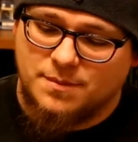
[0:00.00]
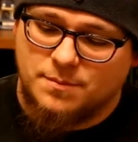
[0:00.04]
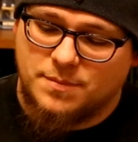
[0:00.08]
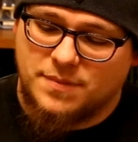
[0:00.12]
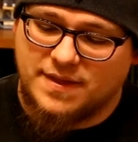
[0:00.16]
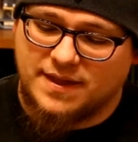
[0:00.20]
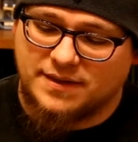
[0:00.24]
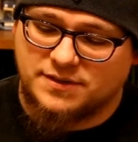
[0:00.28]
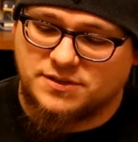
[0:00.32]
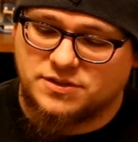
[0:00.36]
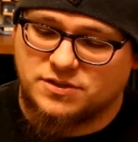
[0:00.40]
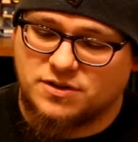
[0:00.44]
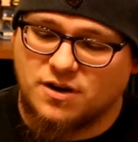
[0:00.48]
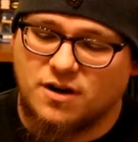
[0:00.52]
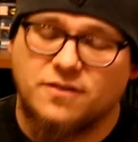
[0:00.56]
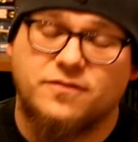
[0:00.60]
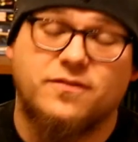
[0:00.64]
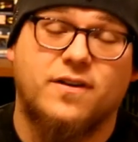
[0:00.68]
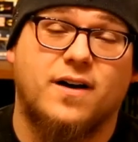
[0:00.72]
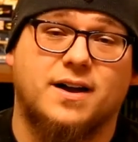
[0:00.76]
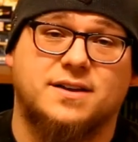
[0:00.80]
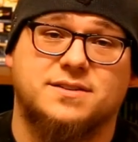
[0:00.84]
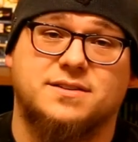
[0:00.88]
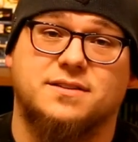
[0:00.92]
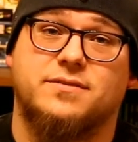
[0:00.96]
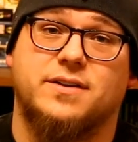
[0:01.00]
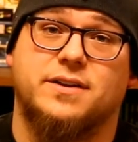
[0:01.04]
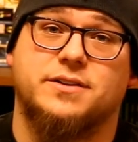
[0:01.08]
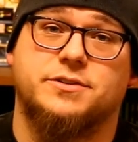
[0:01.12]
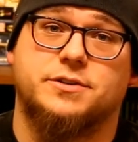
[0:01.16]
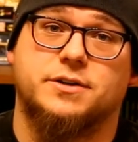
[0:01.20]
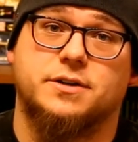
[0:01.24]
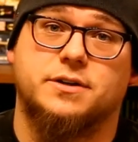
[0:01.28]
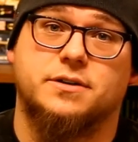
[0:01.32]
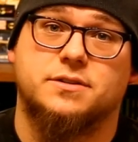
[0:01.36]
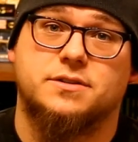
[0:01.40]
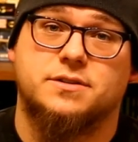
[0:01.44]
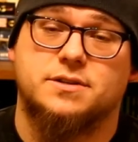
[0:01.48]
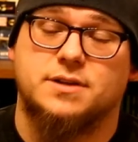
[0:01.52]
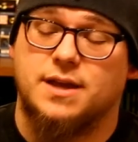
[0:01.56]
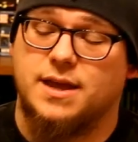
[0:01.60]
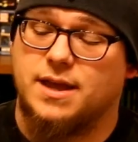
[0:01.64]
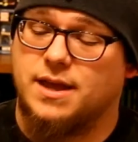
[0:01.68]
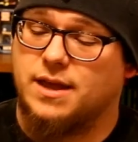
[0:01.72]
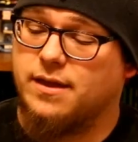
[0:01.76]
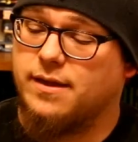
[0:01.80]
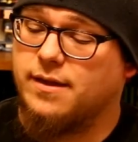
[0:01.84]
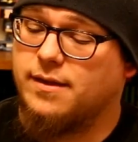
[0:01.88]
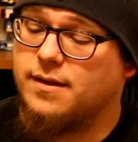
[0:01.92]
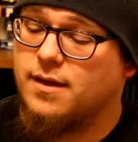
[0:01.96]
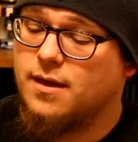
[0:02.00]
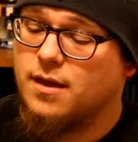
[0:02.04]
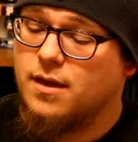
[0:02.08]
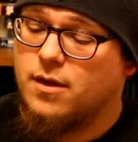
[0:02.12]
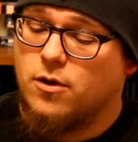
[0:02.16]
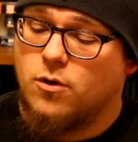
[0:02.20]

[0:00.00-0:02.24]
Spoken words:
But that's Star Fox Adventures. And